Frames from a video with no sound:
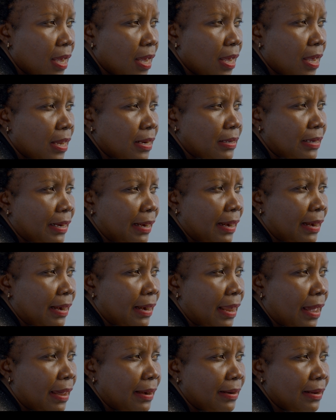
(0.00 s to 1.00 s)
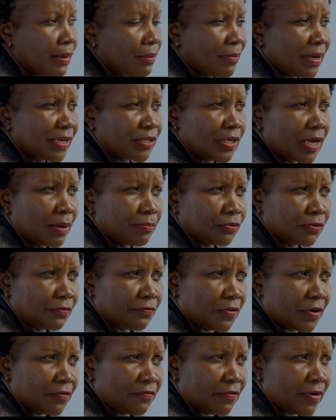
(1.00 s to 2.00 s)
and learning my terms
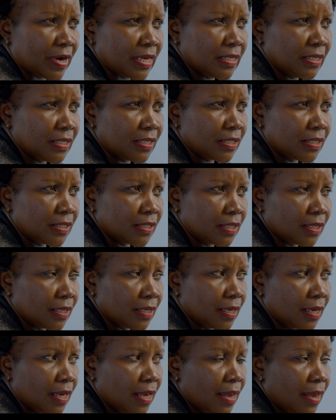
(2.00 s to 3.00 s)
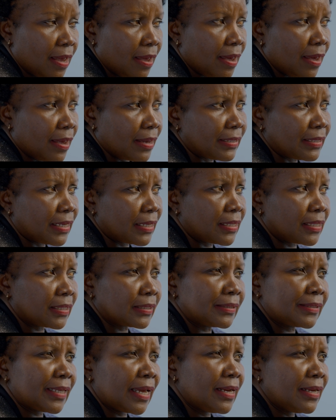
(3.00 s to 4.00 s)
of reference and
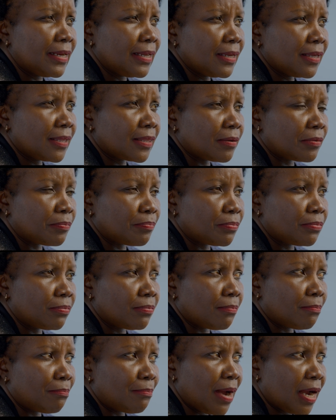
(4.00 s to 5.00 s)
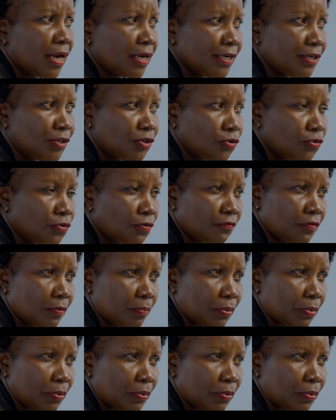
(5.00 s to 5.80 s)
understanding the magnitude of the